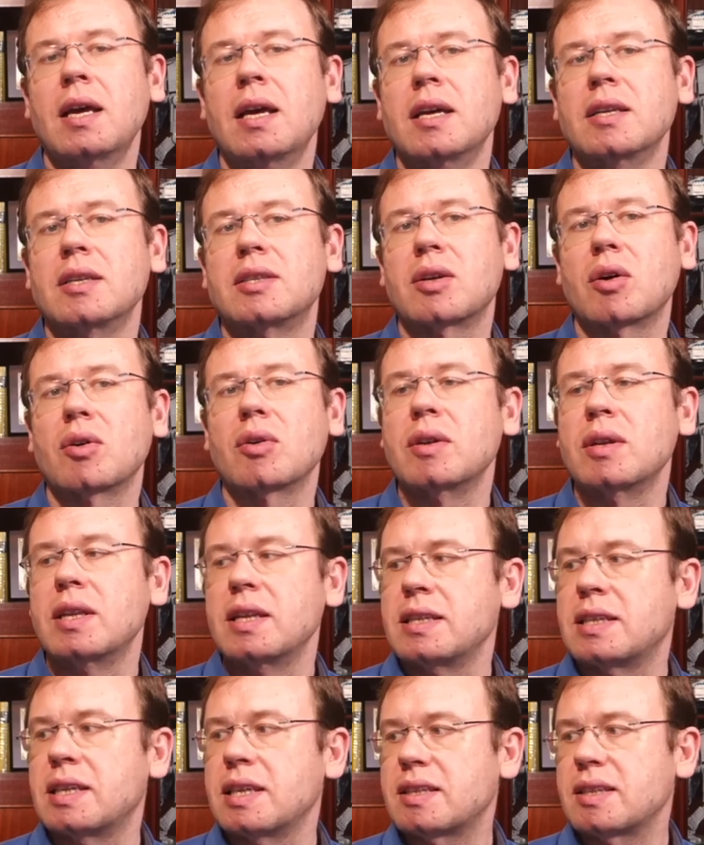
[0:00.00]
So
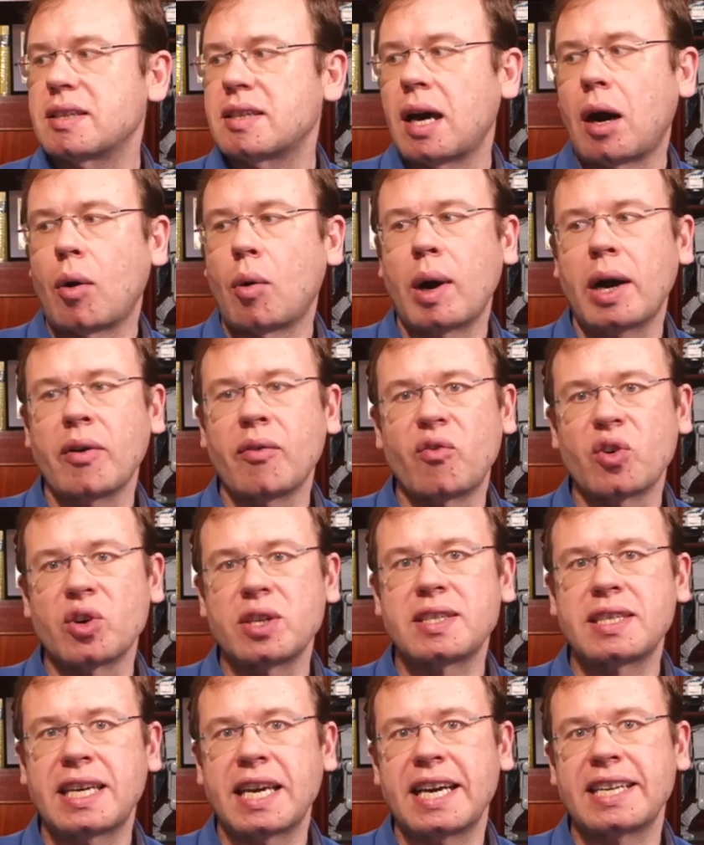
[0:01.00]
this is how I
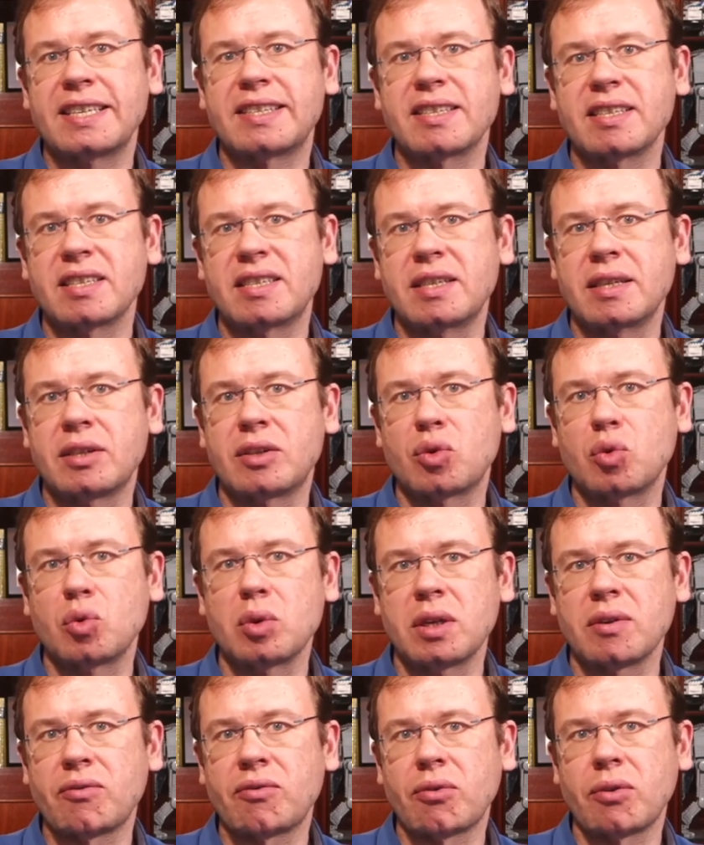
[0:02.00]
would get the
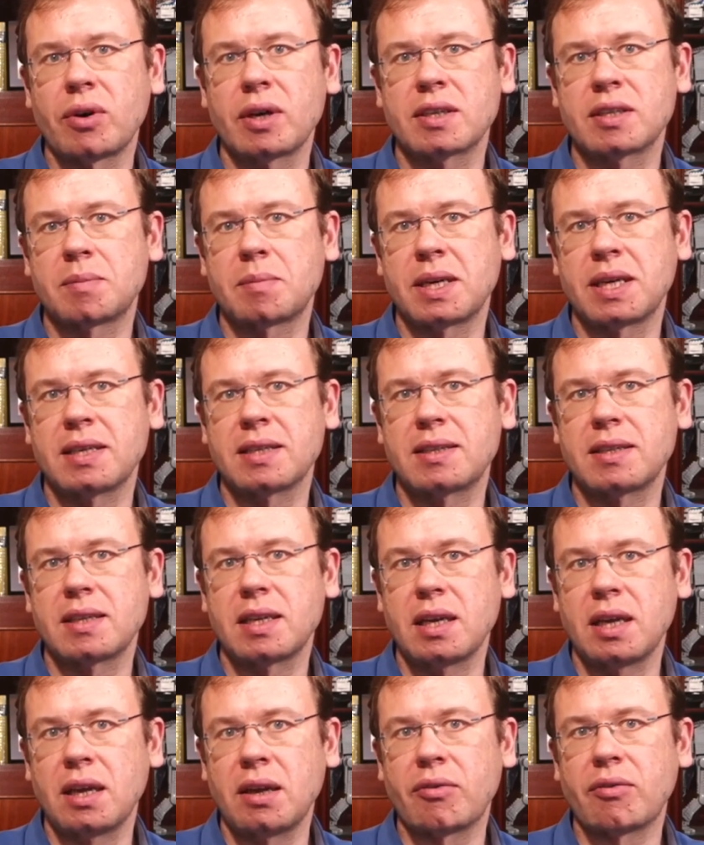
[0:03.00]
2D Fourier space
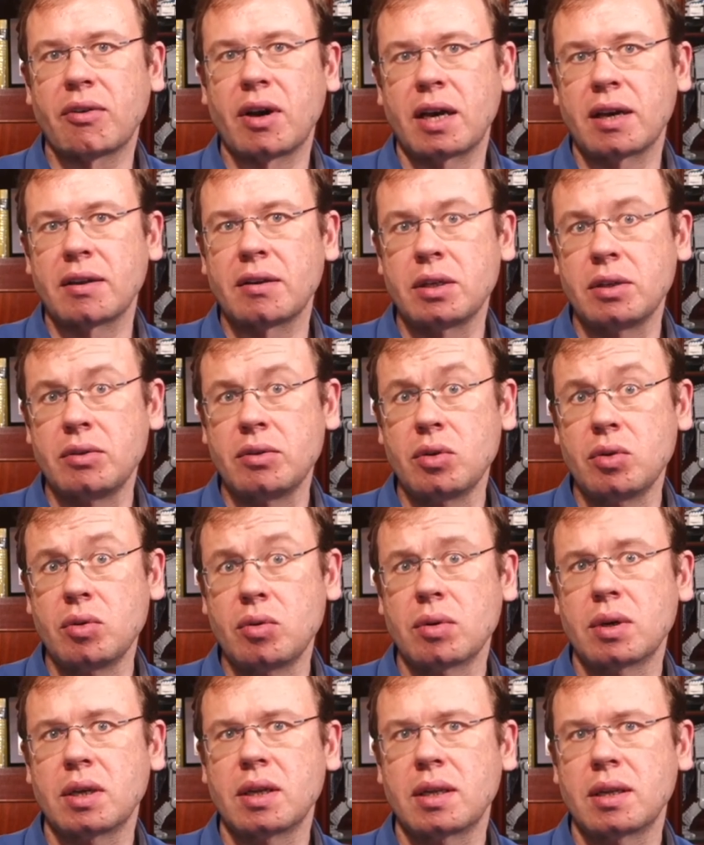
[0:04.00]
if I
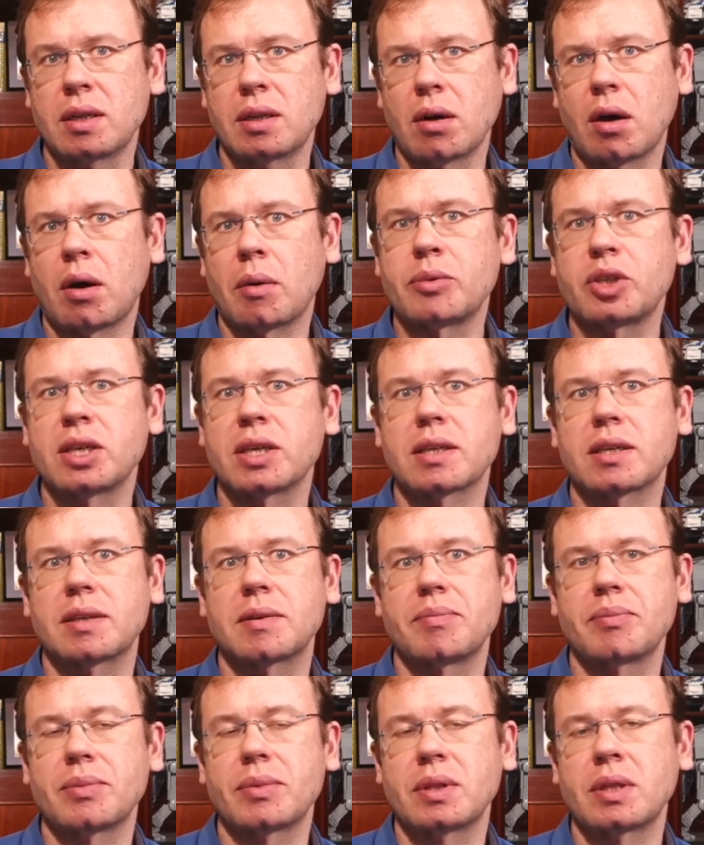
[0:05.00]
knew the object.
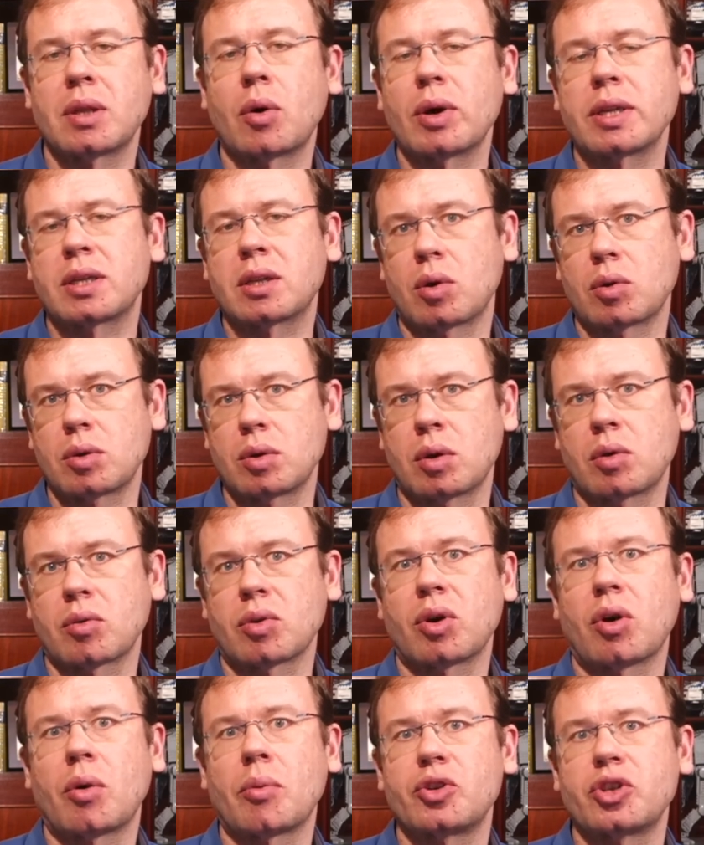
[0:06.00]
Now I don't know
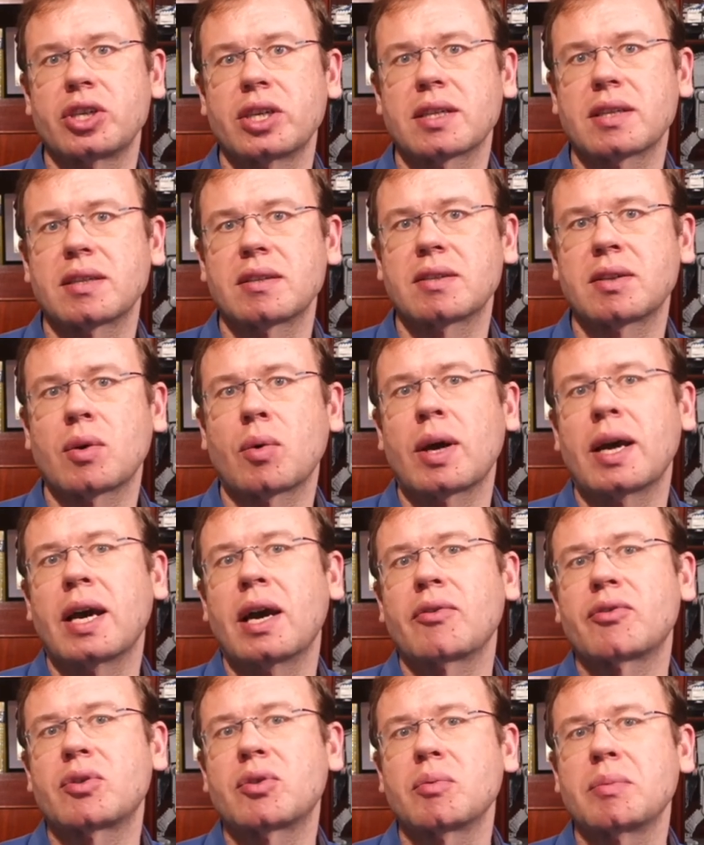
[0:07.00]
the object, so I
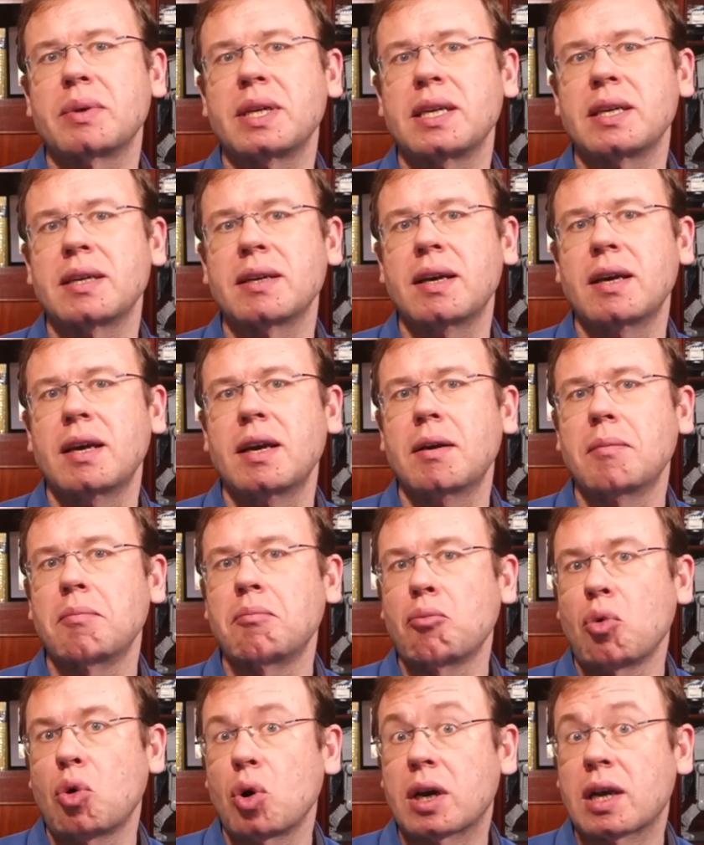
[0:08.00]
have to be
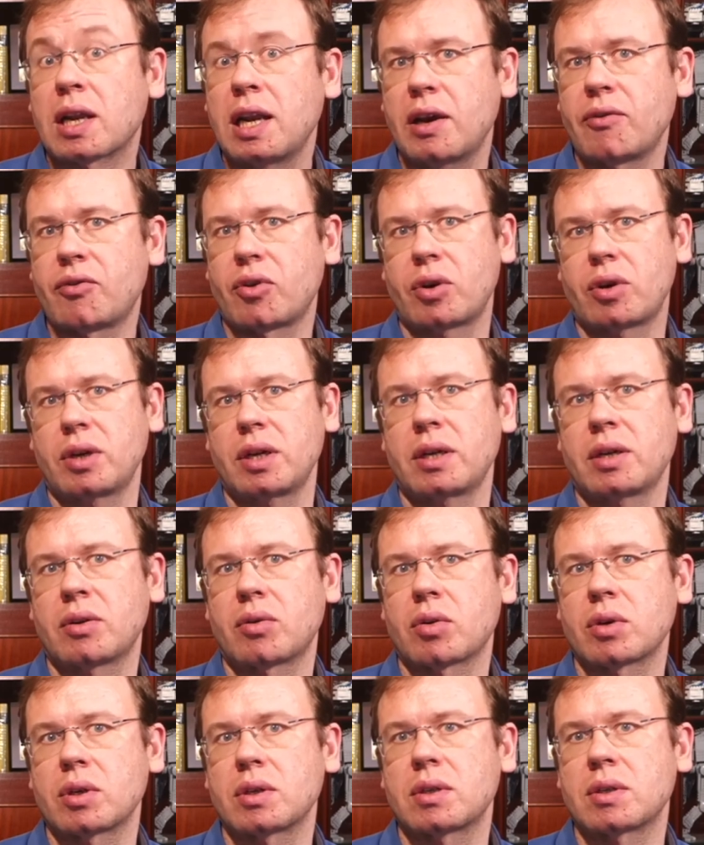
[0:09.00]
more clever in
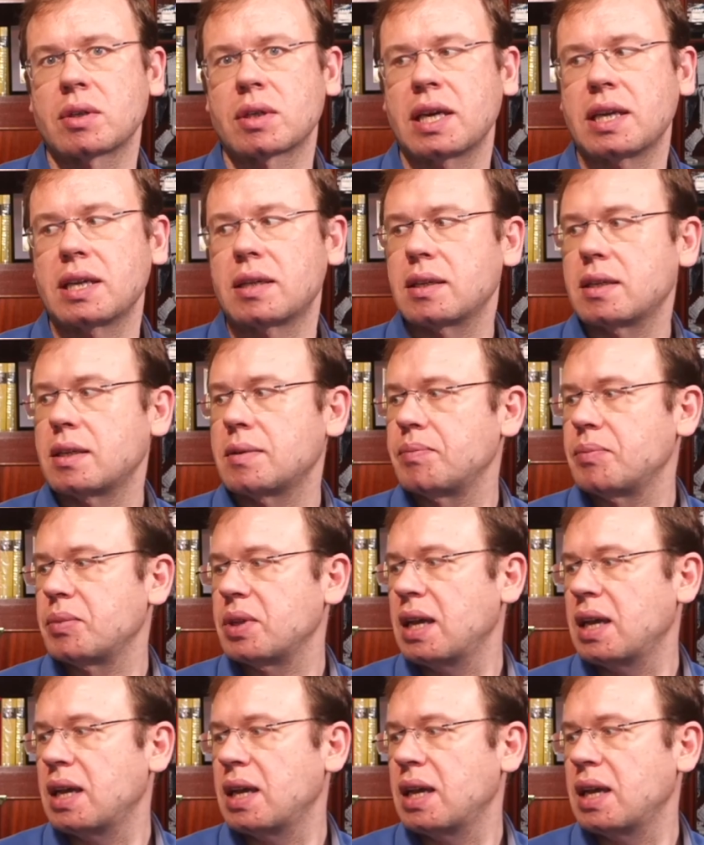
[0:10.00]
order to get it.